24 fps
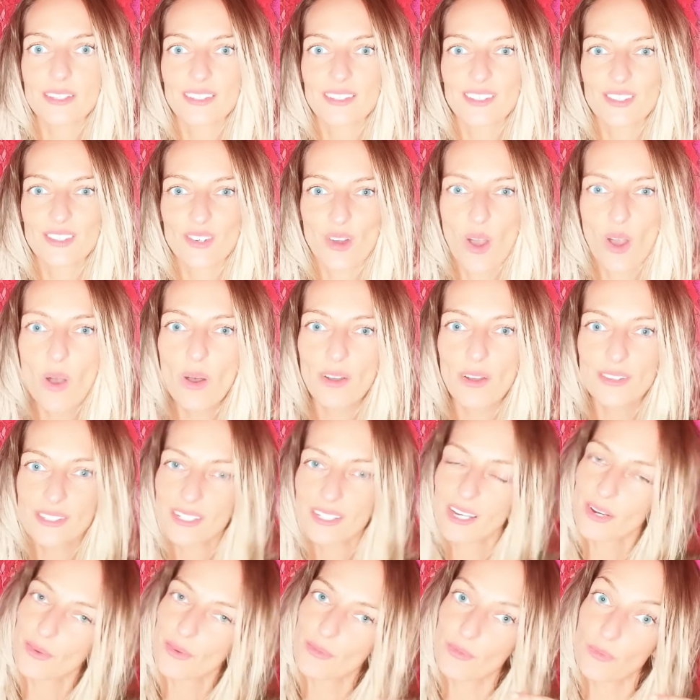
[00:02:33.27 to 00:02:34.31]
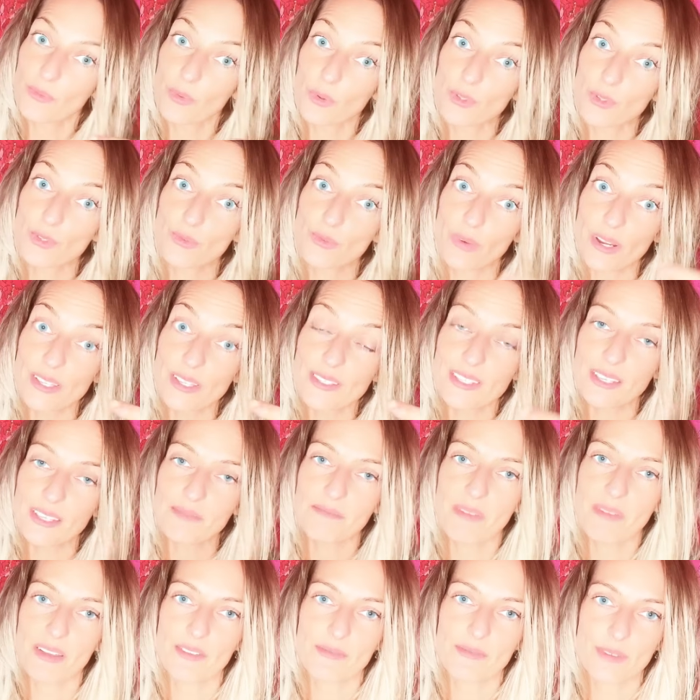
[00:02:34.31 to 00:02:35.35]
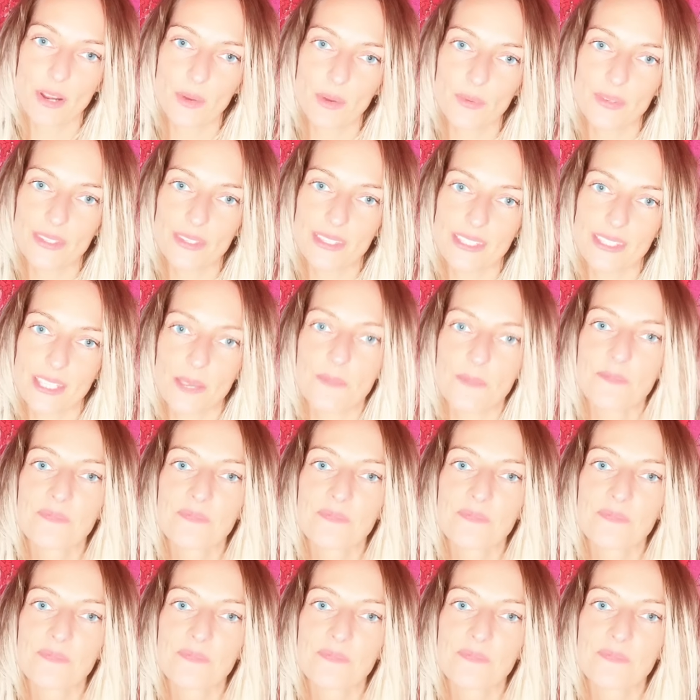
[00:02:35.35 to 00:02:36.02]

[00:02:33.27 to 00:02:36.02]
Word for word: you know, until I was raising my frequency.